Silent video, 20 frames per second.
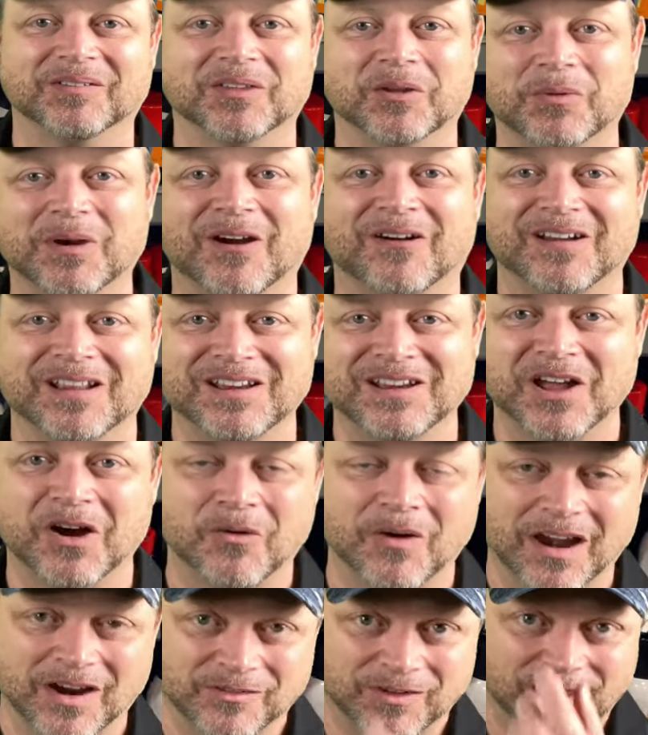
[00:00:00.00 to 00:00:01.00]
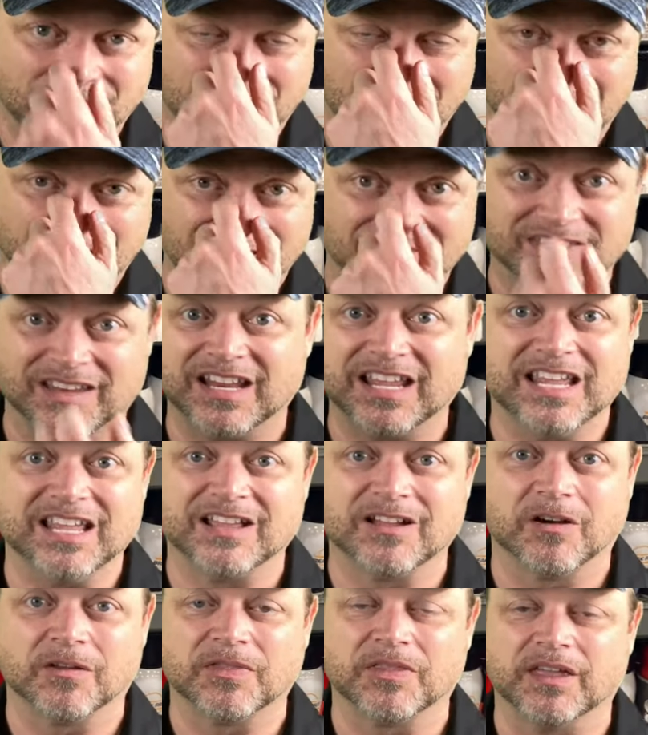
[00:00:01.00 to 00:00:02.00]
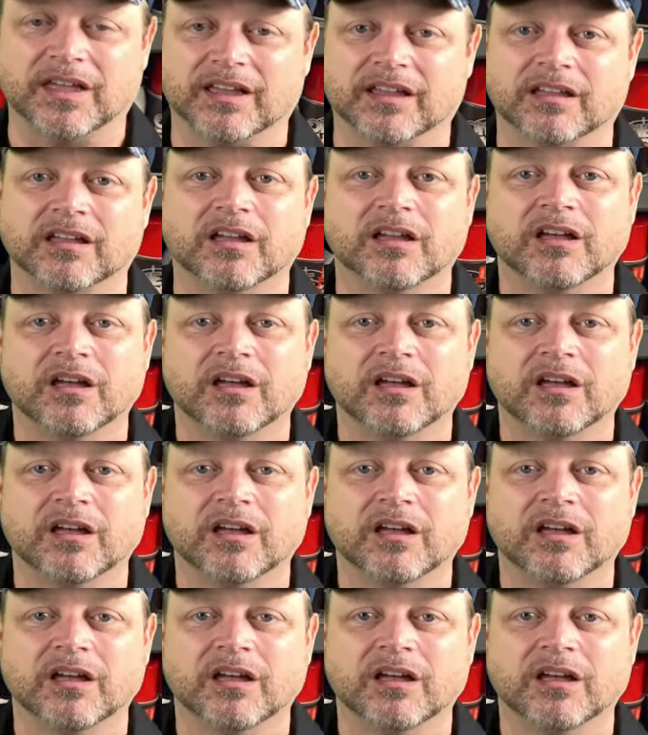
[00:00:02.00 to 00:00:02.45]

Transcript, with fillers: that we already know everything. It's an ego thing.